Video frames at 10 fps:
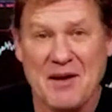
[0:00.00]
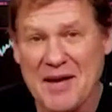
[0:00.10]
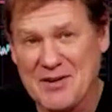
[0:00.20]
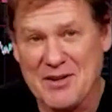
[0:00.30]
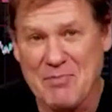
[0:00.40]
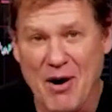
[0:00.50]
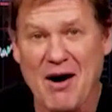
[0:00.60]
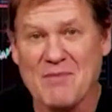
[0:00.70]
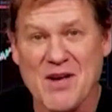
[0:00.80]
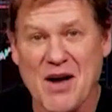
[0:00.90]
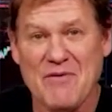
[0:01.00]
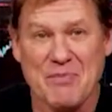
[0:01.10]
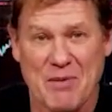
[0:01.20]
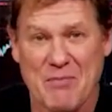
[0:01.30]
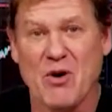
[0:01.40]
the palms of the
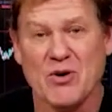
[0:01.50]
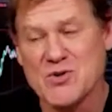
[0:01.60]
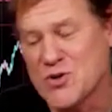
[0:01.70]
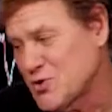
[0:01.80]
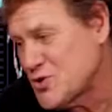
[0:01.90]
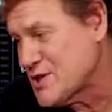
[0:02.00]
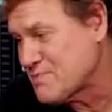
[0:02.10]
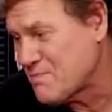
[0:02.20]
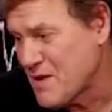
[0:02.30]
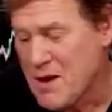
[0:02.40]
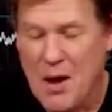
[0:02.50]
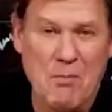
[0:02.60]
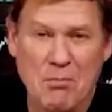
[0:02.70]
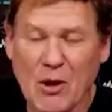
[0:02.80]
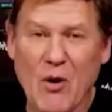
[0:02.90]
promoters who just
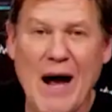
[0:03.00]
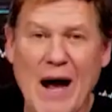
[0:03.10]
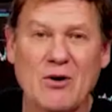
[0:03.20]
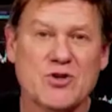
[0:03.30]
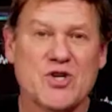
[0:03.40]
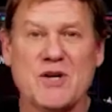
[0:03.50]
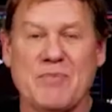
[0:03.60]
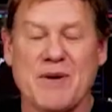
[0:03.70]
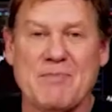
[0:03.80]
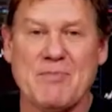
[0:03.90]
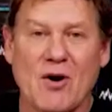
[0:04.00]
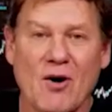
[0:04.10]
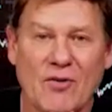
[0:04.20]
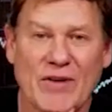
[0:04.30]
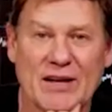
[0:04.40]
blow out cheap paper
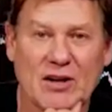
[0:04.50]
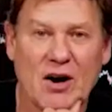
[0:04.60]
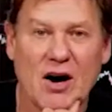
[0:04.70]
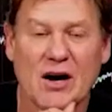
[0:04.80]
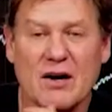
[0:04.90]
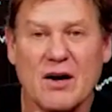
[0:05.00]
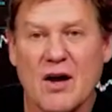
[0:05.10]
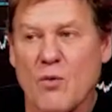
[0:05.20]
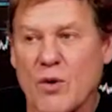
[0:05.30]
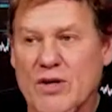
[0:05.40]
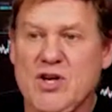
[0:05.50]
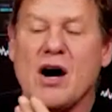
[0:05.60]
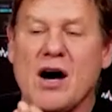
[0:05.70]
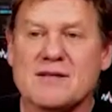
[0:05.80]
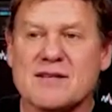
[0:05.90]
all day long, which
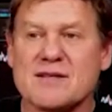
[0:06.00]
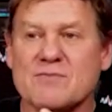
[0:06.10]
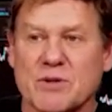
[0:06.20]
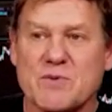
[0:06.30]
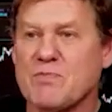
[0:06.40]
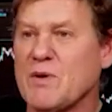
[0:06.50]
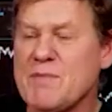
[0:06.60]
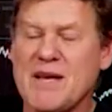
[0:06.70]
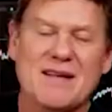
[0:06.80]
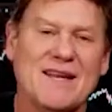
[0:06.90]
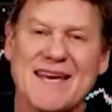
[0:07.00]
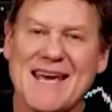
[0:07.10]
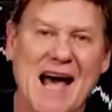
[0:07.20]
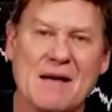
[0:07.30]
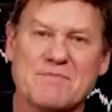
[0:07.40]
immediately
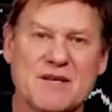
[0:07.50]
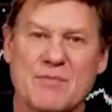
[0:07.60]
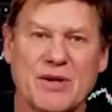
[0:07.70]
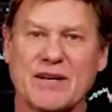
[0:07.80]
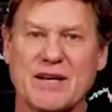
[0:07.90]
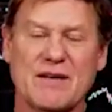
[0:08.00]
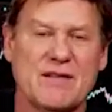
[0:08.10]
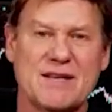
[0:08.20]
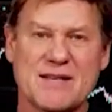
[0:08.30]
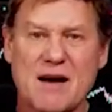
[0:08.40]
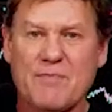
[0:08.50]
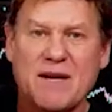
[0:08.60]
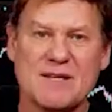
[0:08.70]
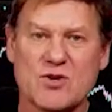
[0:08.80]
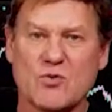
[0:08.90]
caps the ability of these
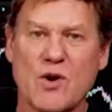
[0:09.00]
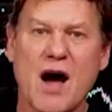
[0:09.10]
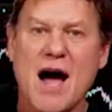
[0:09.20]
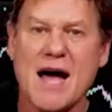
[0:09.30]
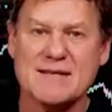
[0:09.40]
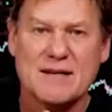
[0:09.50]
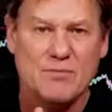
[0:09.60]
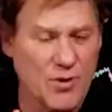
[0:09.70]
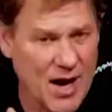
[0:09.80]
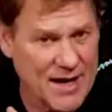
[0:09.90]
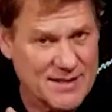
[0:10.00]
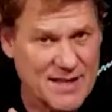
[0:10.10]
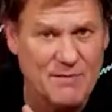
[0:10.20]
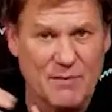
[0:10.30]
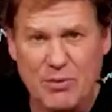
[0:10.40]
companies to rise in price.
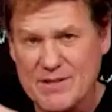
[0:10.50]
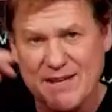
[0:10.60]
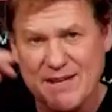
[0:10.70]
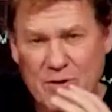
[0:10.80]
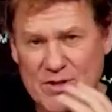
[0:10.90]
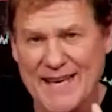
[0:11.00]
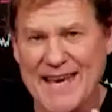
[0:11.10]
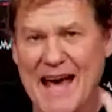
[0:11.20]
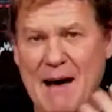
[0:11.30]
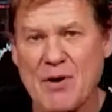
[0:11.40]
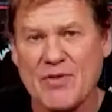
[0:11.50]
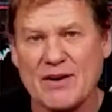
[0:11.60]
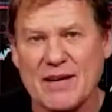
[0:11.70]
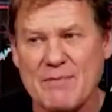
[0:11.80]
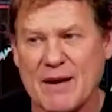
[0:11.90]
They puts a cap on
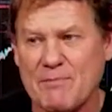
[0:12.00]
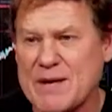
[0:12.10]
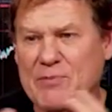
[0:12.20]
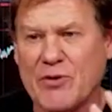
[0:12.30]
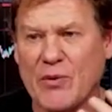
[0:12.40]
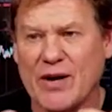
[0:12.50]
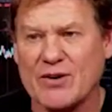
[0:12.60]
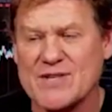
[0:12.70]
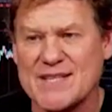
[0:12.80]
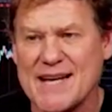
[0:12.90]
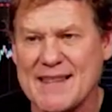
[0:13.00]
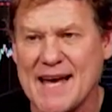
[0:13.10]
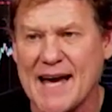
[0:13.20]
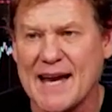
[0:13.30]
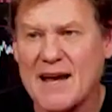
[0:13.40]
their limit. People don't understand
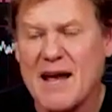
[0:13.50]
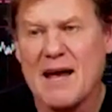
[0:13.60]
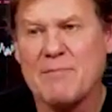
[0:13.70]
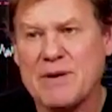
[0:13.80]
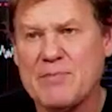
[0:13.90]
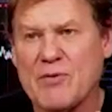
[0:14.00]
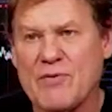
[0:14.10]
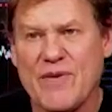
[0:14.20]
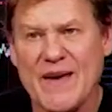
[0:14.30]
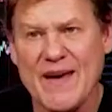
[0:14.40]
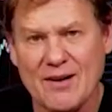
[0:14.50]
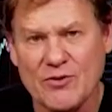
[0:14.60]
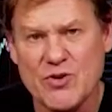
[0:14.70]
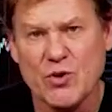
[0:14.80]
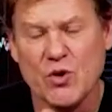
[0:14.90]
that. And people fail
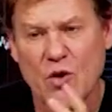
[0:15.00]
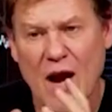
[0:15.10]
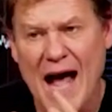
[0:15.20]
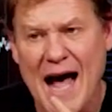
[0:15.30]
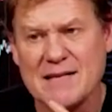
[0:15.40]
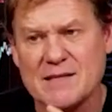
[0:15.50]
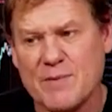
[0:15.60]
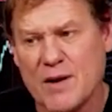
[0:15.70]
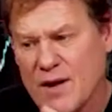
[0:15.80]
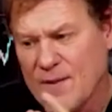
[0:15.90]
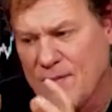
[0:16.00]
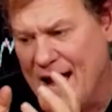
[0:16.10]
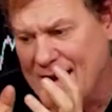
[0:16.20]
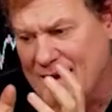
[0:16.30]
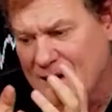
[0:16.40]
to grasp
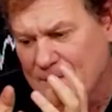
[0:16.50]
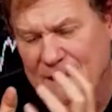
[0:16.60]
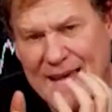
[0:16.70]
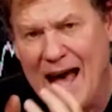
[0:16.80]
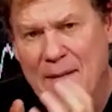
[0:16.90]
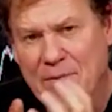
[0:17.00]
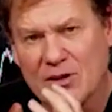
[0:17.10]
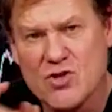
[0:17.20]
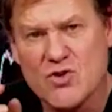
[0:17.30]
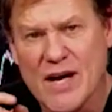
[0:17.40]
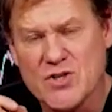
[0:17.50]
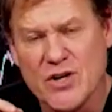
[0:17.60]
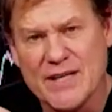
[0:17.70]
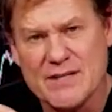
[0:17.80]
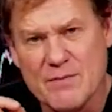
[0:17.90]
that the capital
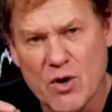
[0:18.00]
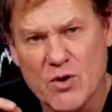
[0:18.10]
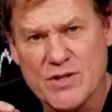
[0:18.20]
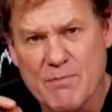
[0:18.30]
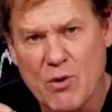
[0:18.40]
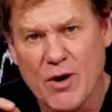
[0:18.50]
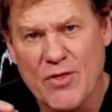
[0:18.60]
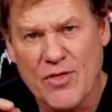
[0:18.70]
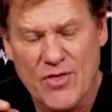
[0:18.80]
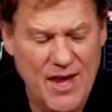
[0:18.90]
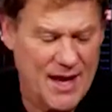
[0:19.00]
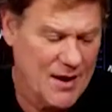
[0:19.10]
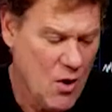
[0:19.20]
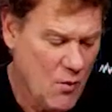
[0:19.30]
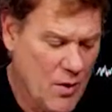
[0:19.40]
structure is the most important
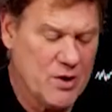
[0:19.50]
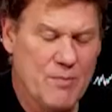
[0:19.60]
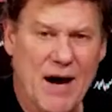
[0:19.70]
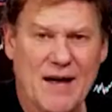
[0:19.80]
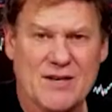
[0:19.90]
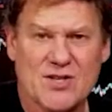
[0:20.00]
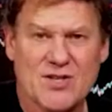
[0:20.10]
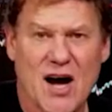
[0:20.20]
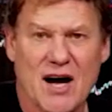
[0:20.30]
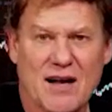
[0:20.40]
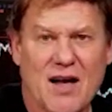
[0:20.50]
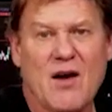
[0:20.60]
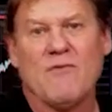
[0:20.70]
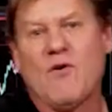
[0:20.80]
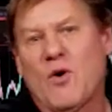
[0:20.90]
thing when you buy the stock
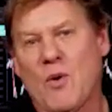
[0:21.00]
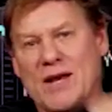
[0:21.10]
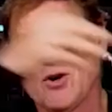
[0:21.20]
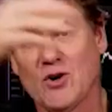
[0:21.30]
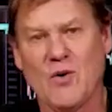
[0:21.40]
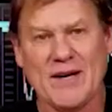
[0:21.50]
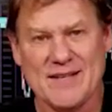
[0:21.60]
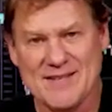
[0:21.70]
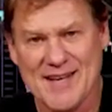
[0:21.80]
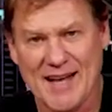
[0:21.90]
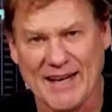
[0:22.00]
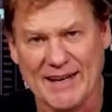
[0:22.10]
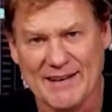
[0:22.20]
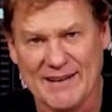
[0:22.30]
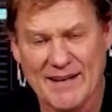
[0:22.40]
or when you're going to sell it.
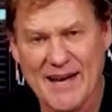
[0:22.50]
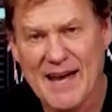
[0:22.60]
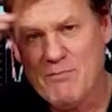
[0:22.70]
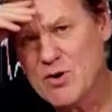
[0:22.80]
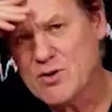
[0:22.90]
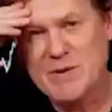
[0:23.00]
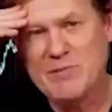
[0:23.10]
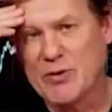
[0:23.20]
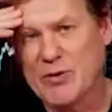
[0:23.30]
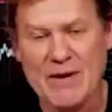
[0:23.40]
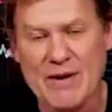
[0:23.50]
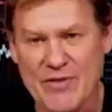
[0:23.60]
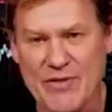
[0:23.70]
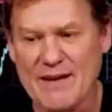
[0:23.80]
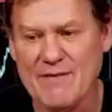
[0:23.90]
And most people don't
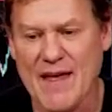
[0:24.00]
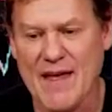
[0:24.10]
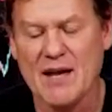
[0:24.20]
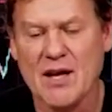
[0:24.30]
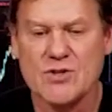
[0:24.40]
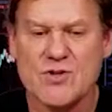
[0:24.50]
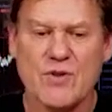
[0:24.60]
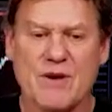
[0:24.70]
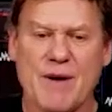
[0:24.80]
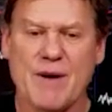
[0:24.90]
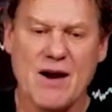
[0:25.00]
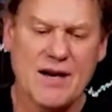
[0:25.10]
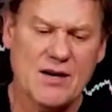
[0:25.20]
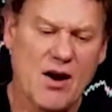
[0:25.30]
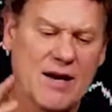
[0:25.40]
even think of that. So the
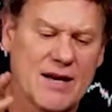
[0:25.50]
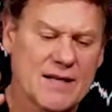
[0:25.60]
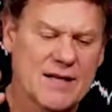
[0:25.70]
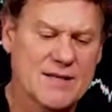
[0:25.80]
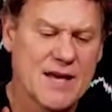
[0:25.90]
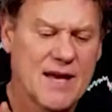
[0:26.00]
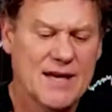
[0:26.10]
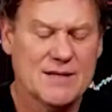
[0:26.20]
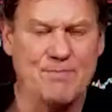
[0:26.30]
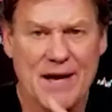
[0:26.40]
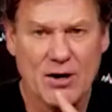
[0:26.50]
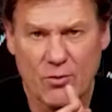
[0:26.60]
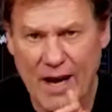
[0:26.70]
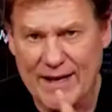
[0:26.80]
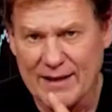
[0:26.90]
American audience is better
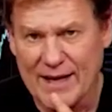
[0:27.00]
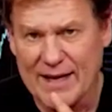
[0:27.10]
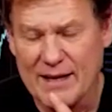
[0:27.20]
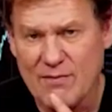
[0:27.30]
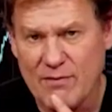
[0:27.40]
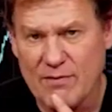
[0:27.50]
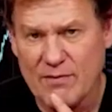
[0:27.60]
regulated